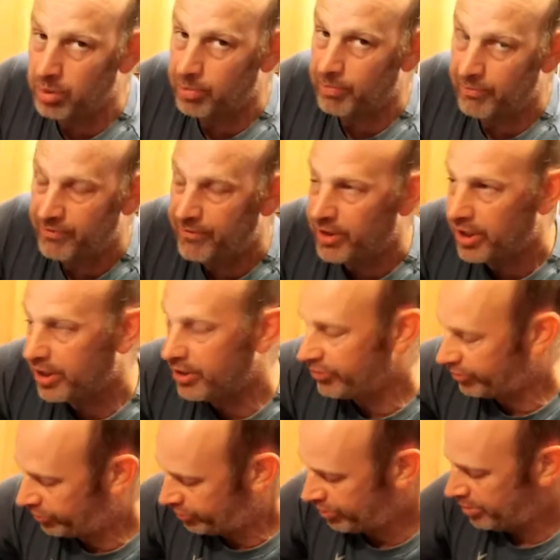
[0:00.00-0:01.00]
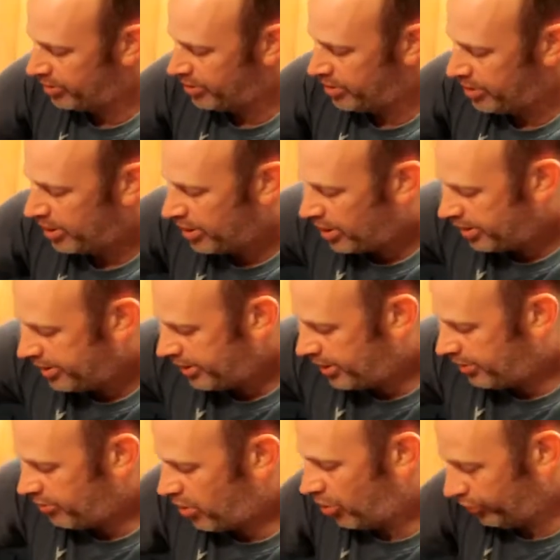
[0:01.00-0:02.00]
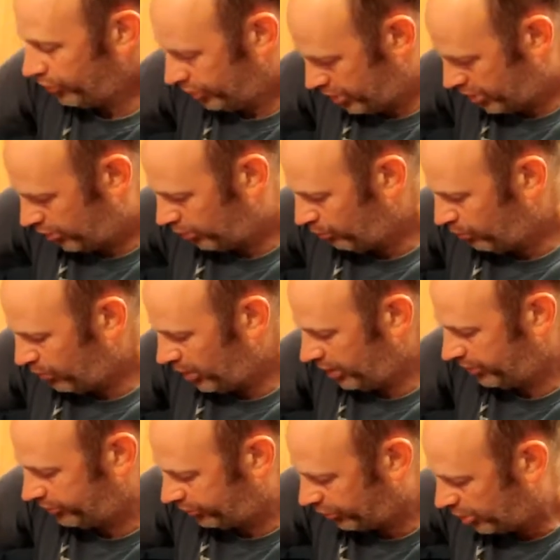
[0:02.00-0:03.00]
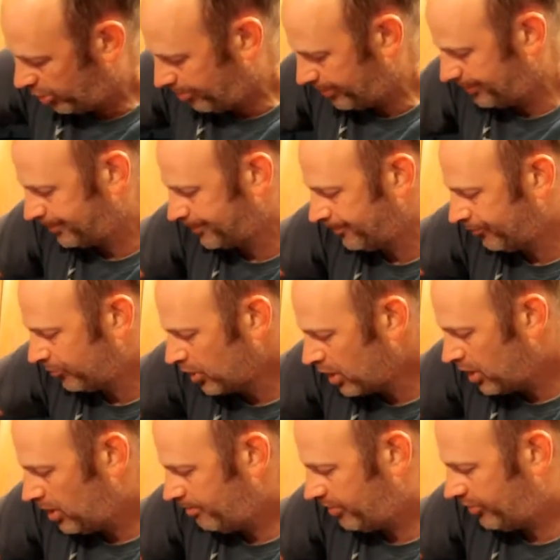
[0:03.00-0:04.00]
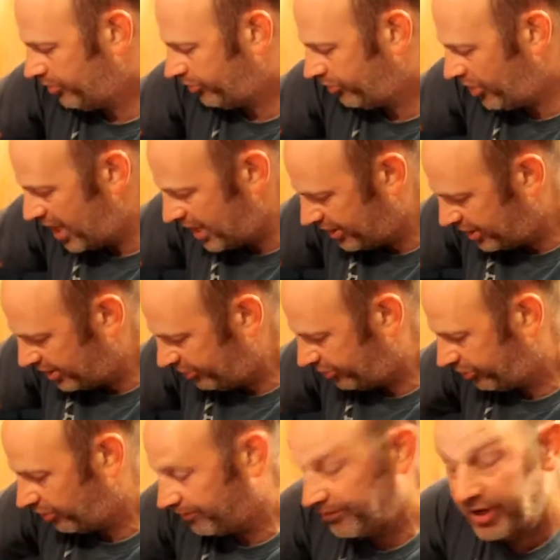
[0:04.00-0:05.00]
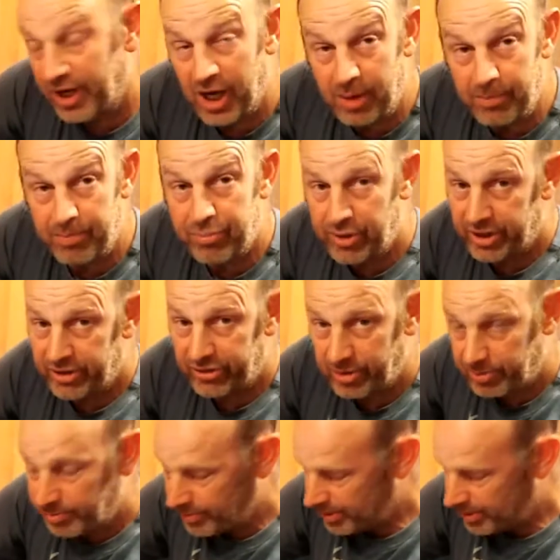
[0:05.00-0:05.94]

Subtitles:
them first, you know, on the worktop, because then they soften up, breaks up the